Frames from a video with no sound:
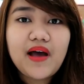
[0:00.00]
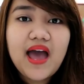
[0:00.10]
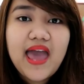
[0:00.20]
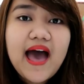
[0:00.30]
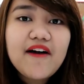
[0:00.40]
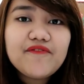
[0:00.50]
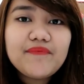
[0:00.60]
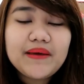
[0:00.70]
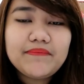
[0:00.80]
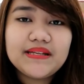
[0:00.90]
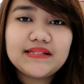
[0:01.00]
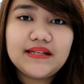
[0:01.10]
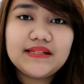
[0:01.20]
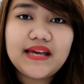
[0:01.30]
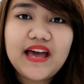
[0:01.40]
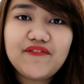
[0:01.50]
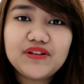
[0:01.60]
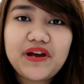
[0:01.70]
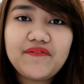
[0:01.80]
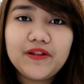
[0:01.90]
have my business. I have
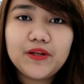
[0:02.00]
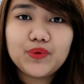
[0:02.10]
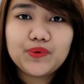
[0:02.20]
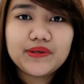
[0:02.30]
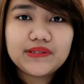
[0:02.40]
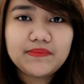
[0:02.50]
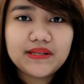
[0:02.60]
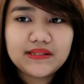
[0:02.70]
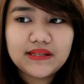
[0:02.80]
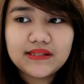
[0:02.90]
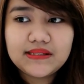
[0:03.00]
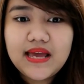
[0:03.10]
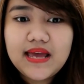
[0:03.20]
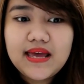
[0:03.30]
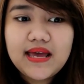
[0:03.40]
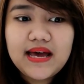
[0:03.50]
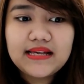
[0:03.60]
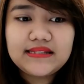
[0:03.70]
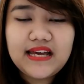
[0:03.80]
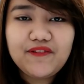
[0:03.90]
a travel and tourist business
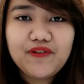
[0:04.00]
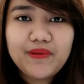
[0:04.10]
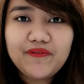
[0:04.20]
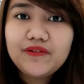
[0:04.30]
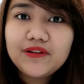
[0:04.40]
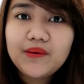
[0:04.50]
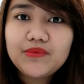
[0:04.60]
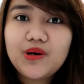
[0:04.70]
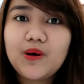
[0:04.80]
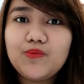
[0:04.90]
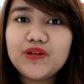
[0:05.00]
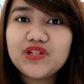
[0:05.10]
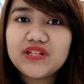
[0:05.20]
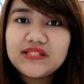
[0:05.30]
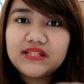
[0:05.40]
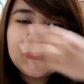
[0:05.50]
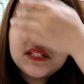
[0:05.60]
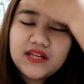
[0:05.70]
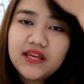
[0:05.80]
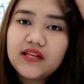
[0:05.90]
aside from my full-time job, which is
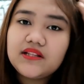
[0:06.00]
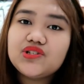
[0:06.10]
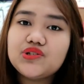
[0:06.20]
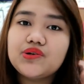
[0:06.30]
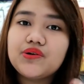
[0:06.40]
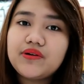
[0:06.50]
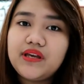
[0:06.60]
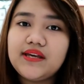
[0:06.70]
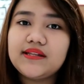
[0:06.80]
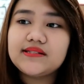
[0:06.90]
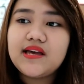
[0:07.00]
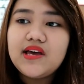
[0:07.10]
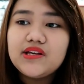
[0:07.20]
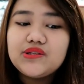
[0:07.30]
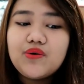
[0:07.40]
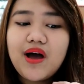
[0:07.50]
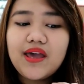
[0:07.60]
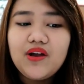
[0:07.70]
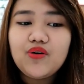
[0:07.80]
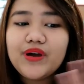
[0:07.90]
teaching English to Koreans. So
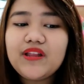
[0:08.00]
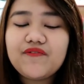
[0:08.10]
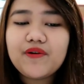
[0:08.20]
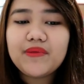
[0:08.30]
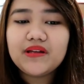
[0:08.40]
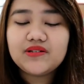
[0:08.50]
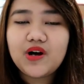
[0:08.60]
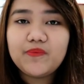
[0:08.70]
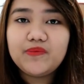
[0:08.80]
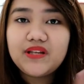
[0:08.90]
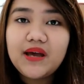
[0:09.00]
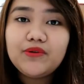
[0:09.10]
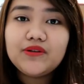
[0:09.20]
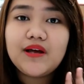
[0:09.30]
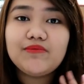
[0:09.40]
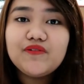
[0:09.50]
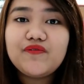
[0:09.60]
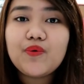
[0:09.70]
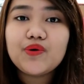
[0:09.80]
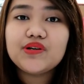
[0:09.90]
I quit from my job time to time to
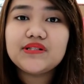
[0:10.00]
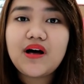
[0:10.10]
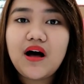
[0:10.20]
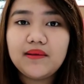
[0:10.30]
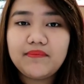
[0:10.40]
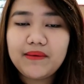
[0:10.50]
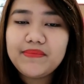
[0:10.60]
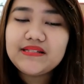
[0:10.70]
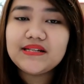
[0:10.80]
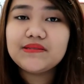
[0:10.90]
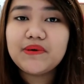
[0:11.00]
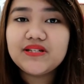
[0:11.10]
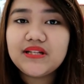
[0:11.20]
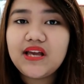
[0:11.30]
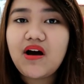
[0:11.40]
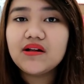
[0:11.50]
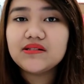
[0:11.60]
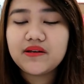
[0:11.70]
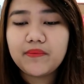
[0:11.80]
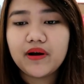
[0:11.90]
focus on my business, especially
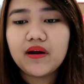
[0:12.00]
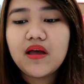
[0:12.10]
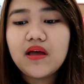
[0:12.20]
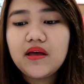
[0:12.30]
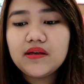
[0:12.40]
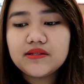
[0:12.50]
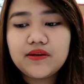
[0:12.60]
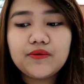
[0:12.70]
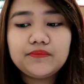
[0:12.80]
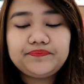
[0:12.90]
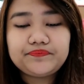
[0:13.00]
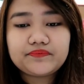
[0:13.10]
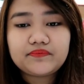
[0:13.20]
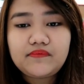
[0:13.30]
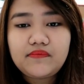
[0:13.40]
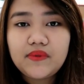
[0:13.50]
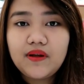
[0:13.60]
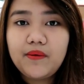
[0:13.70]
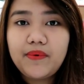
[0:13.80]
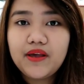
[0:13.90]
on summer. So
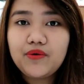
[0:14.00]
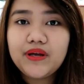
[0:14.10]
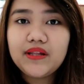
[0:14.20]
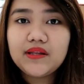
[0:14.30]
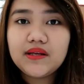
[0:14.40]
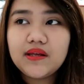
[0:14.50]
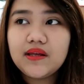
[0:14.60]
I quit